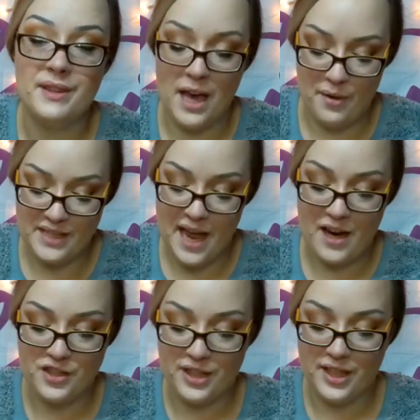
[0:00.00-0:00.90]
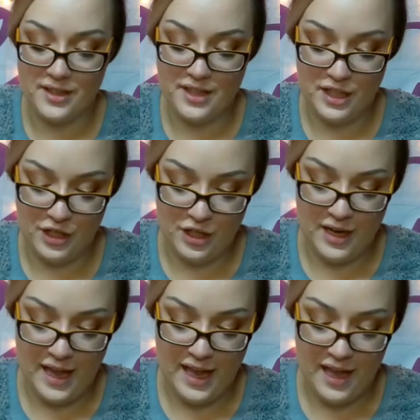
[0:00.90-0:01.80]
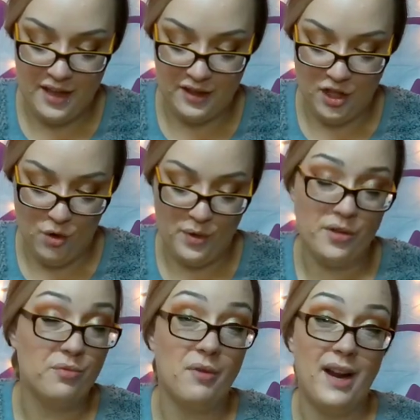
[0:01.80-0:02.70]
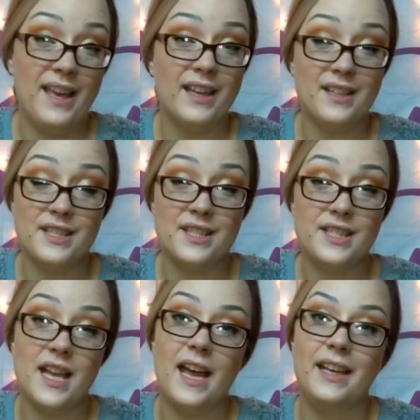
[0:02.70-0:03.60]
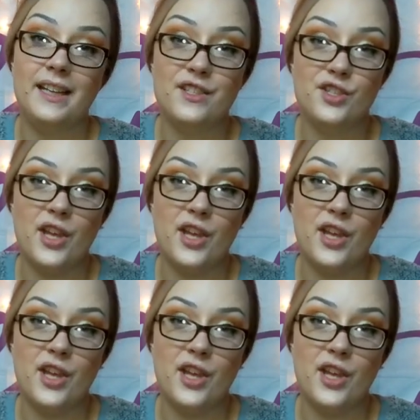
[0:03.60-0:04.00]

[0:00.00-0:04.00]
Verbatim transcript: but that was actually considered a lower rank in society,